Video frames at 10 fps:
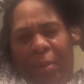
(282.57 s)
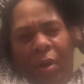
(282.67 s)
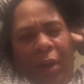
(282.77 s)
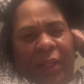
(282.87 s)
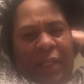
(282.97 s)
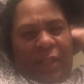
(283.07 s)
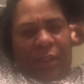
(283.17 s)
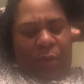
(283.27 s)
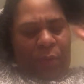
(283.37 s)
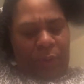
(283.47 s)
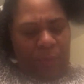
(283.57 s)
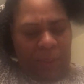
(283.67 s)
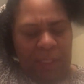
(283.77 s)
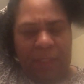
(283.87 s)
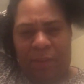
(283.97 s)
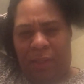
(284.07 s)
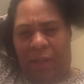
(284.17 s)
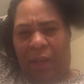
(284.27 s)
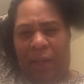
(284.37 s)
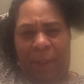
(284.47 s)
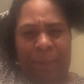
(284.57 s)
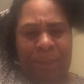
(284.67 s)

partings going on here today.